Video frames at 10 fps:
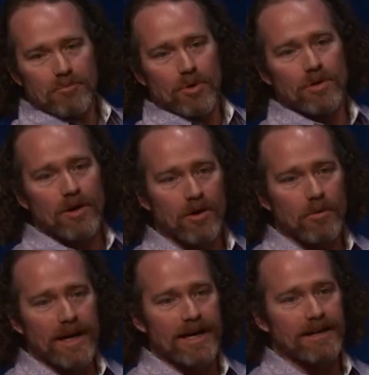pull
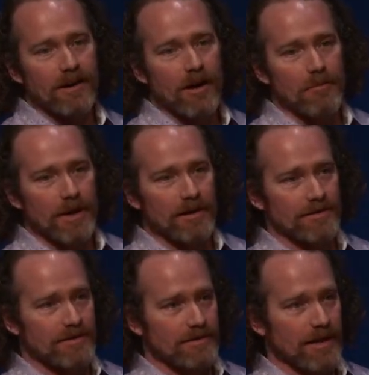away
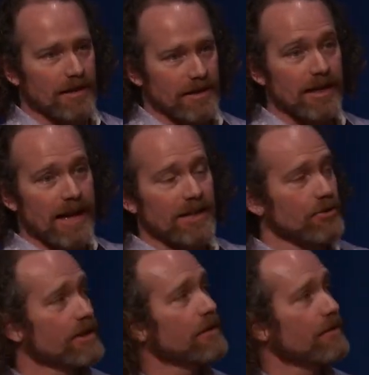compounds,
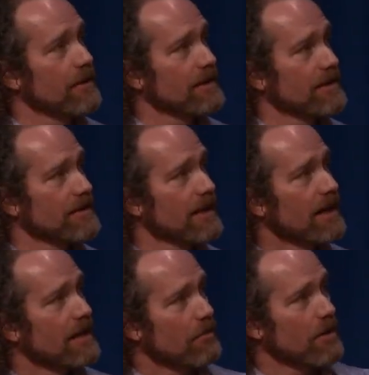natural interferences,
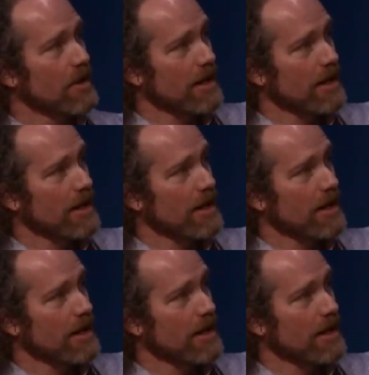where